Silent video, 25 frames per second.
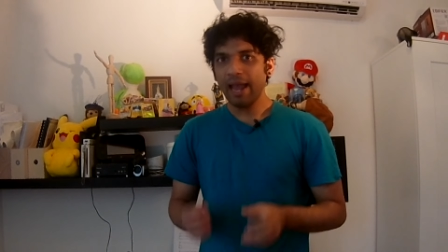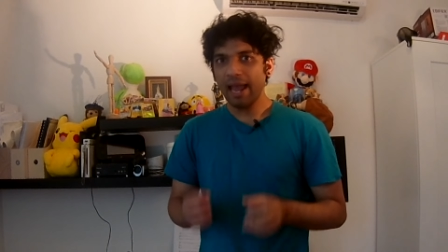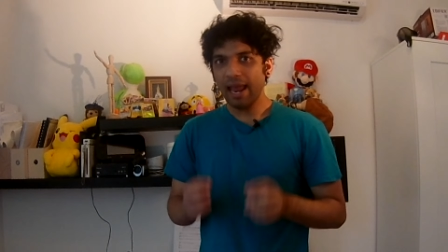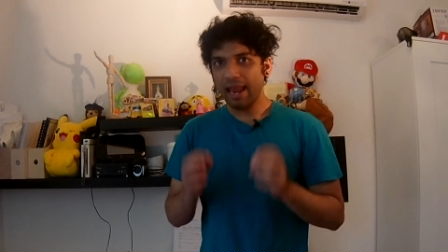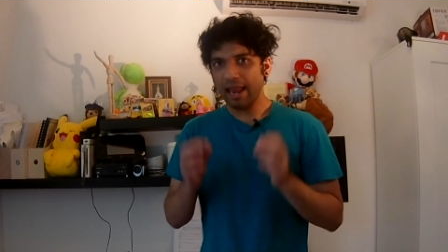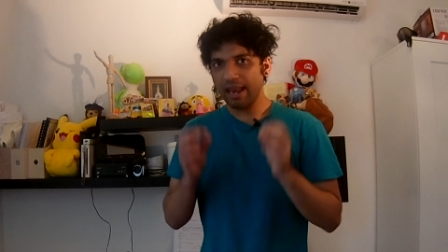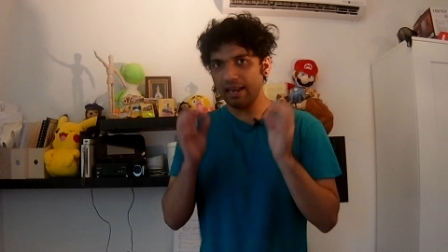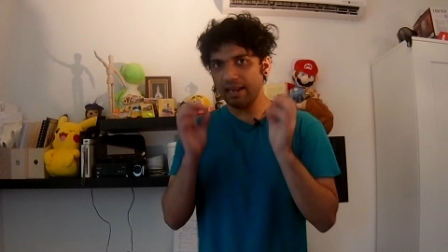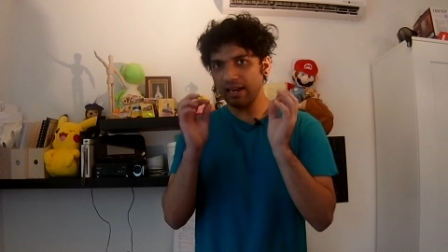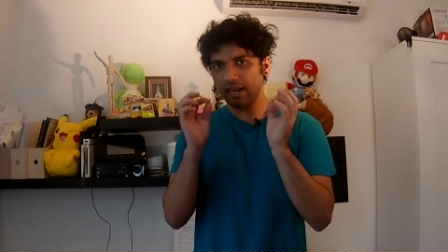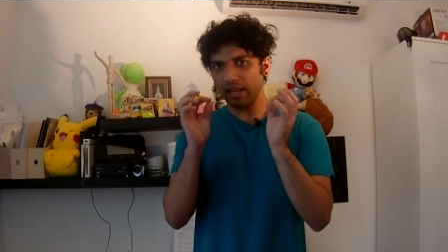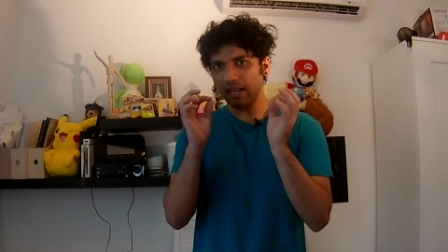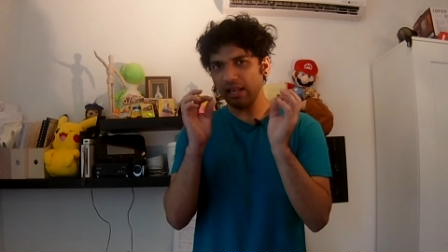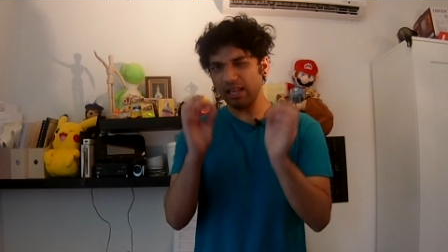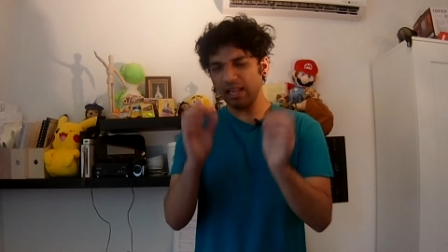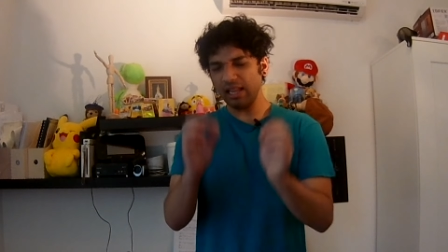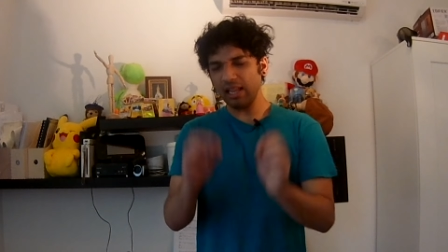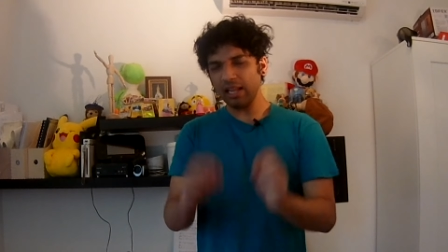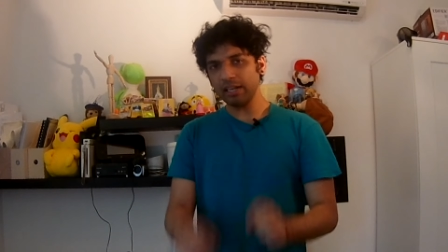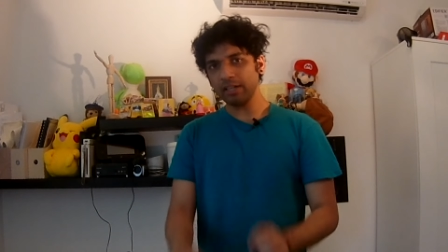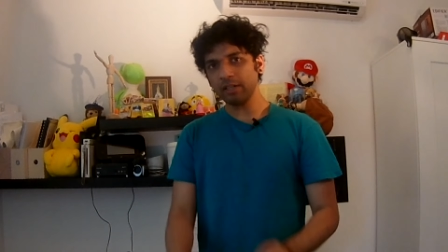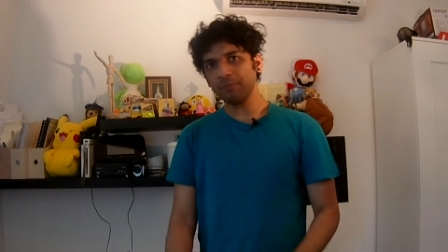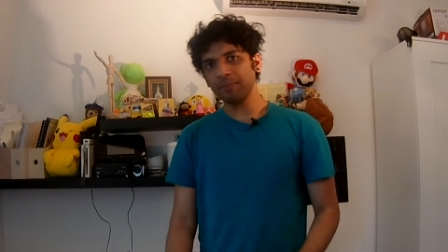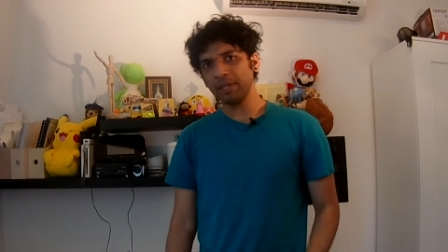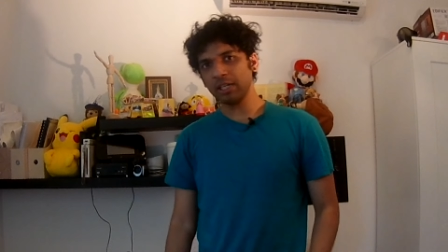and a
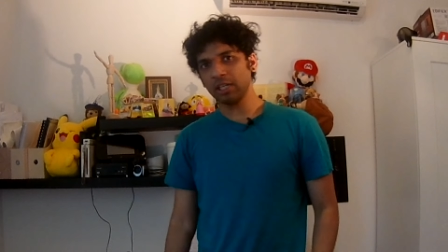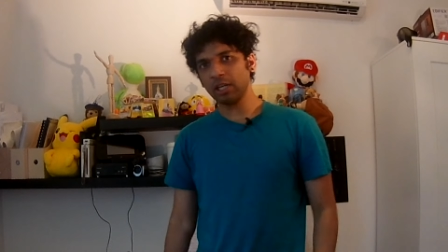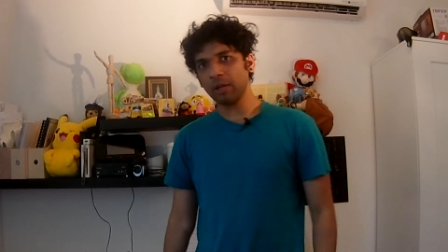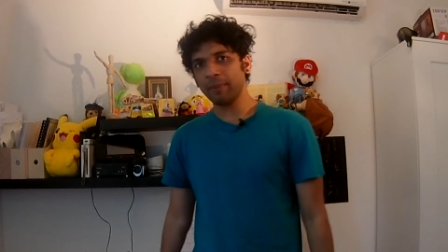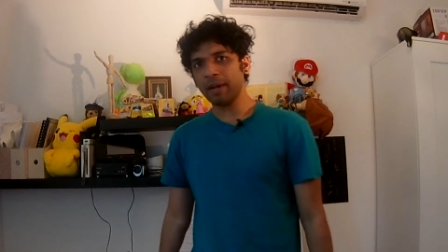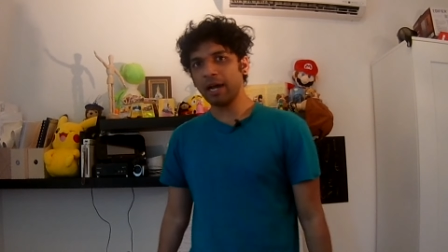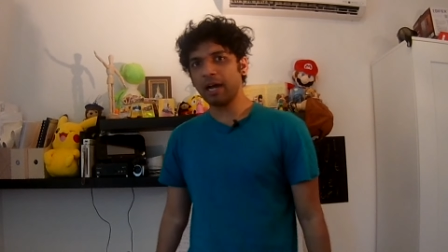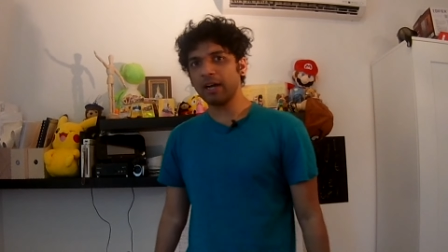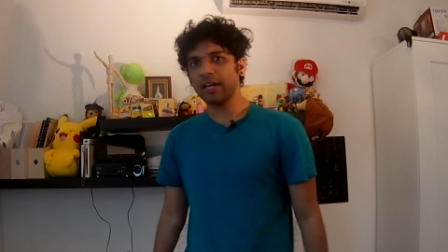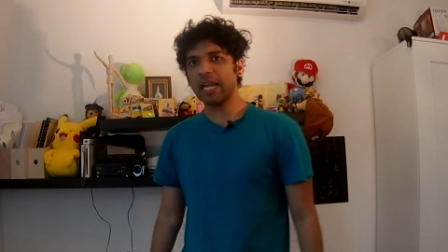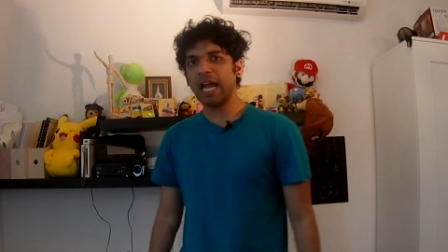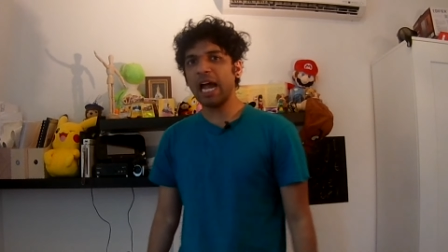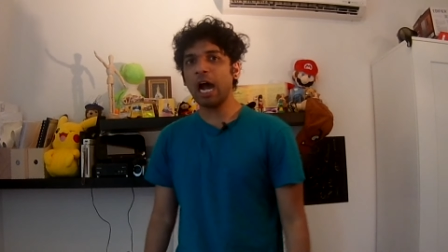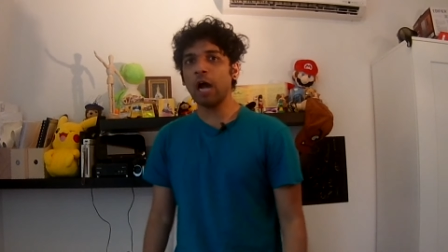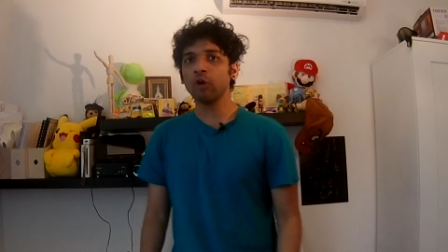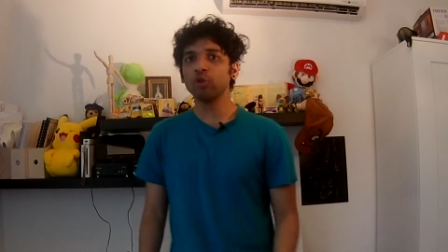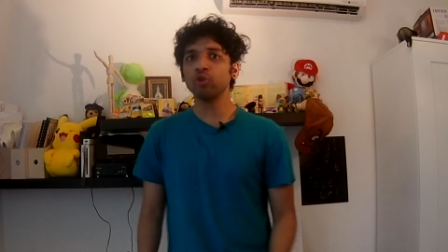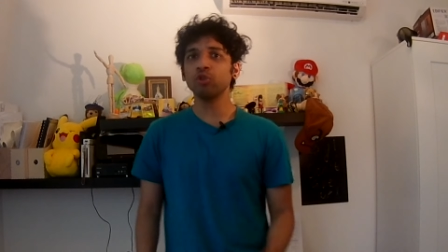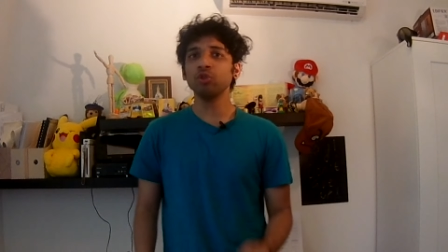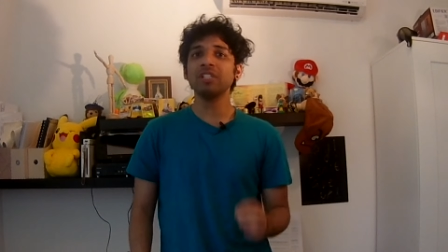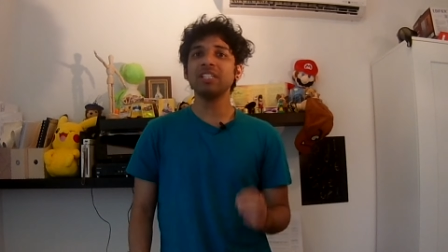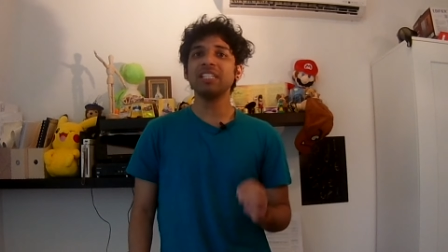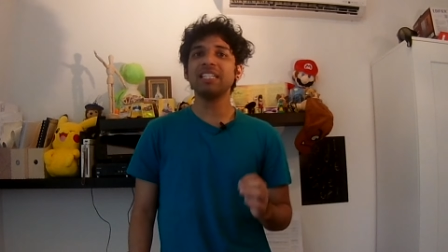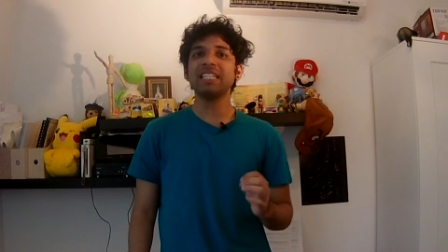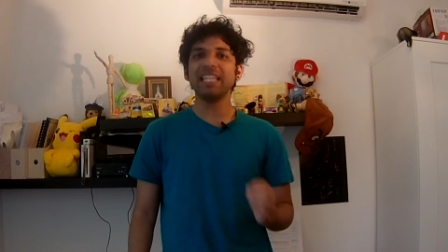little bit about how
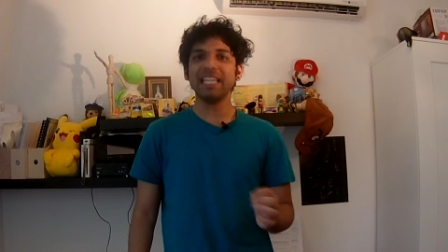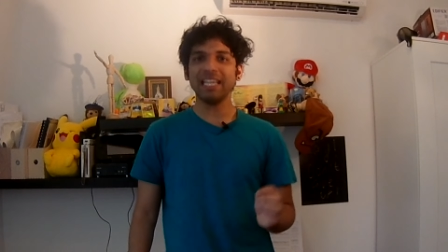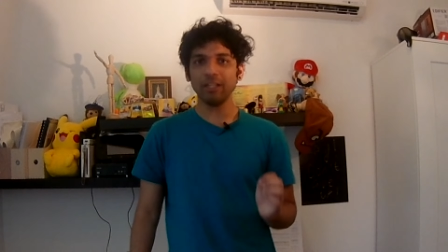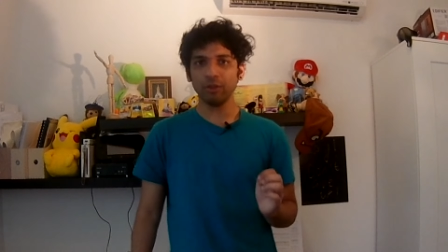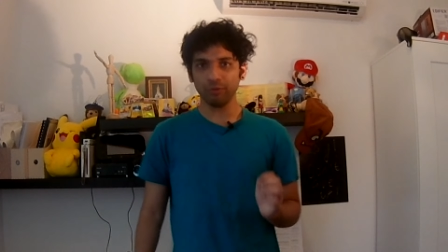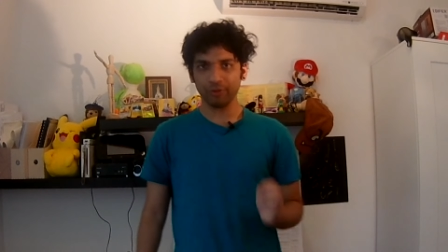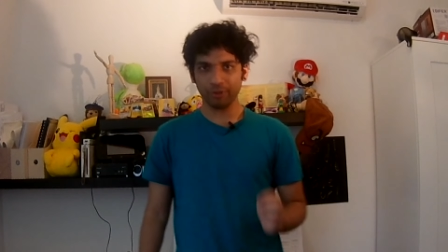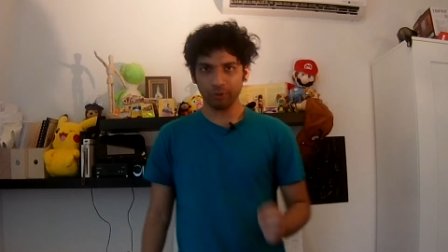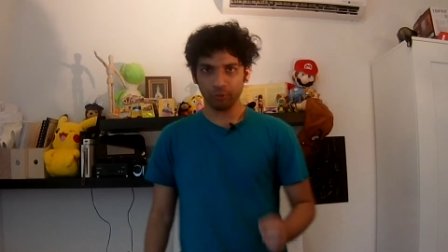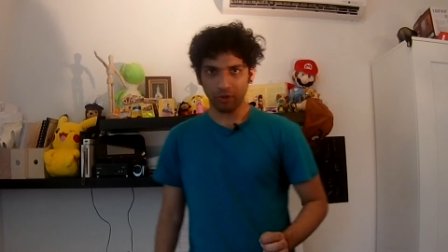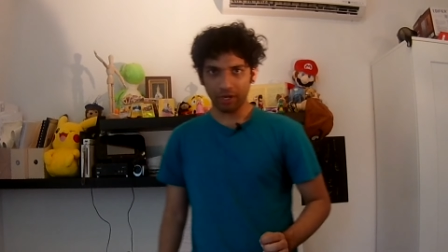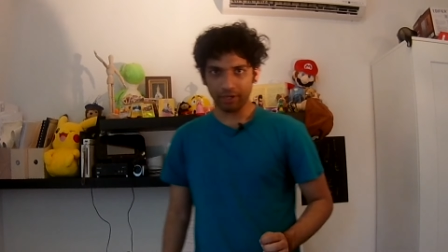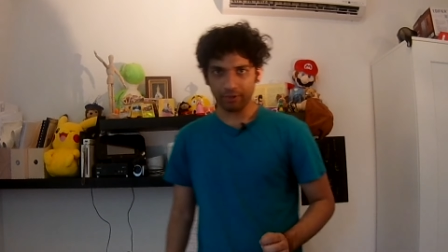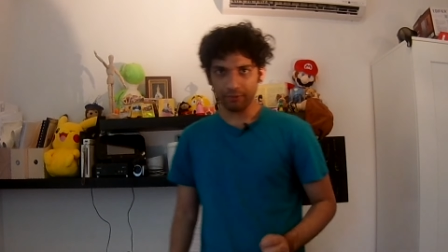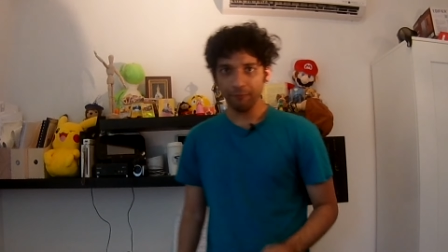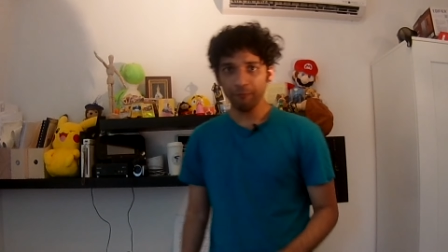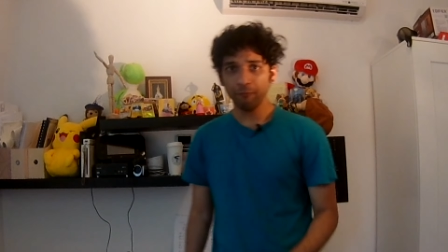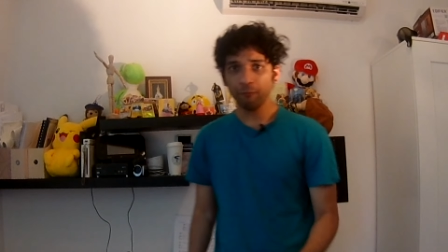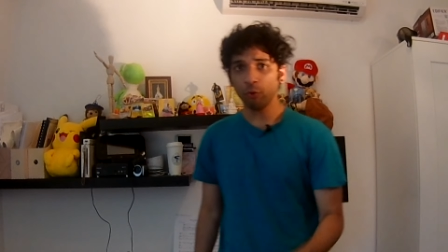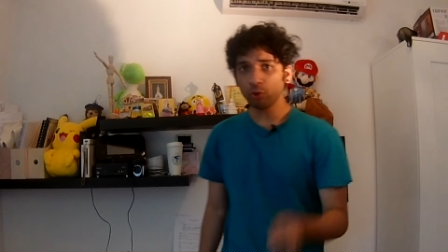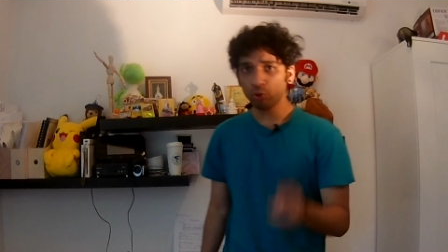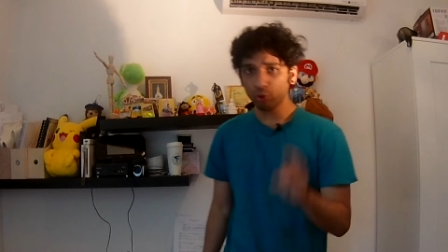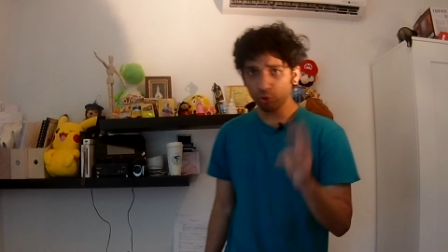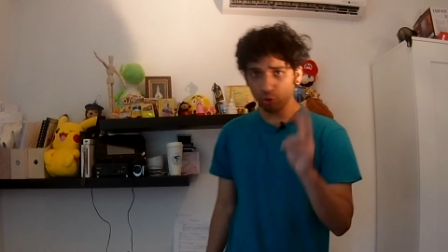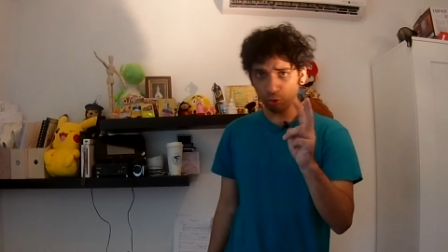to deal with one,
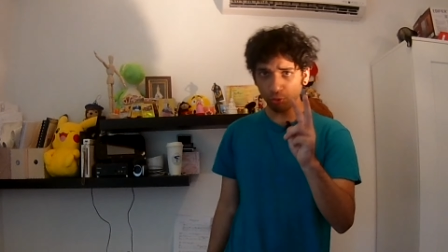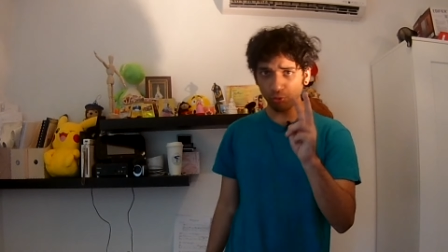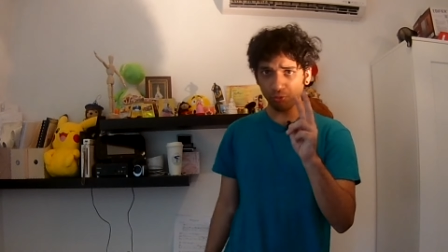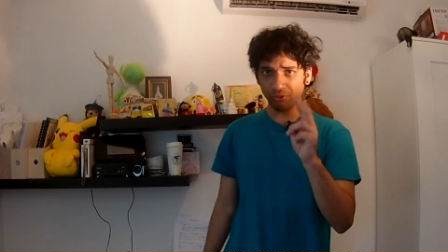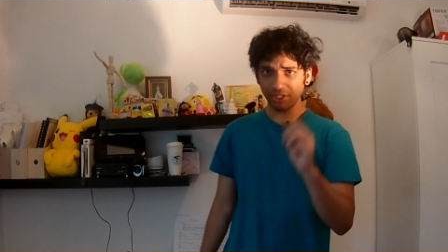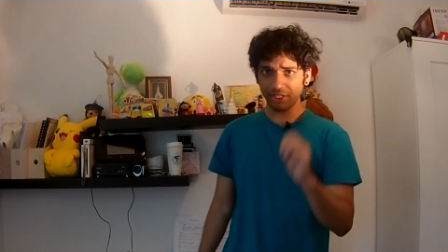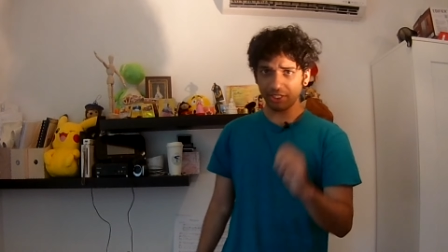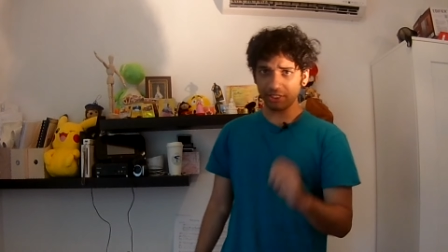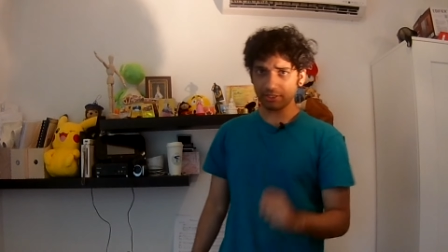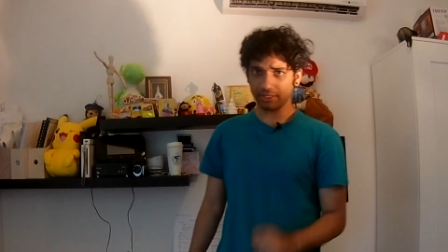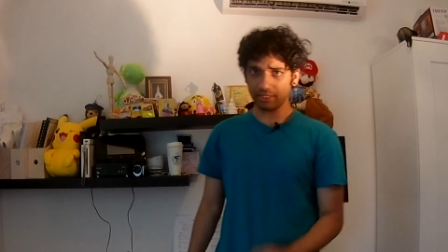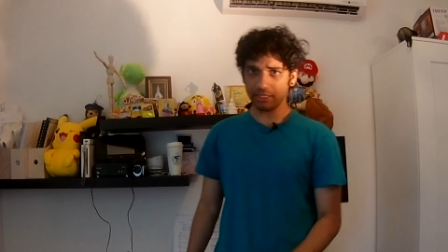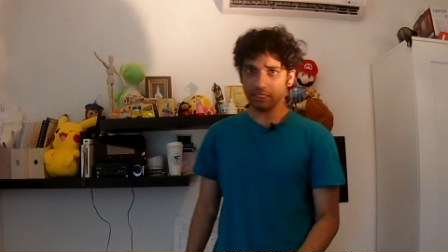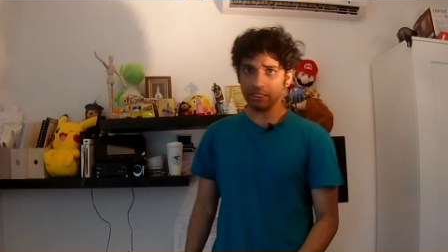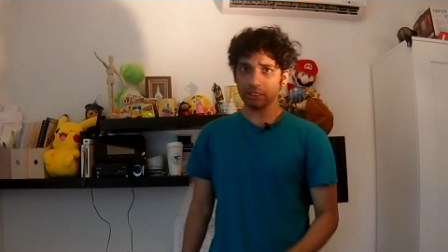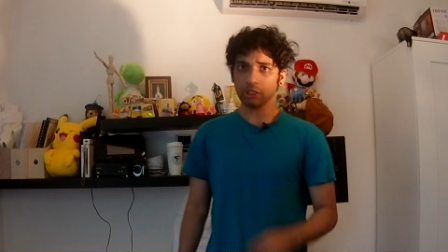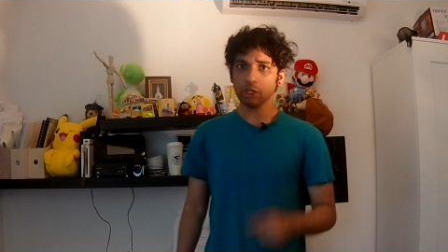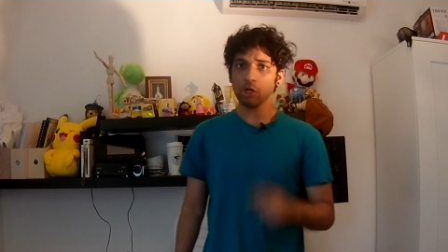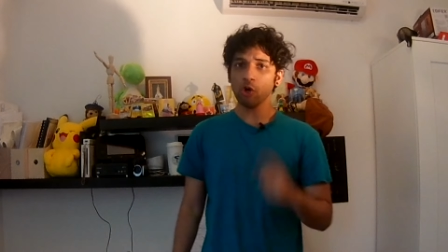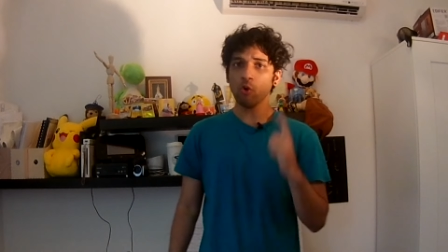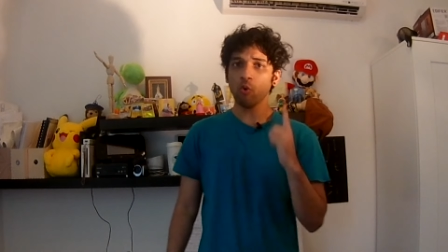for two reasons.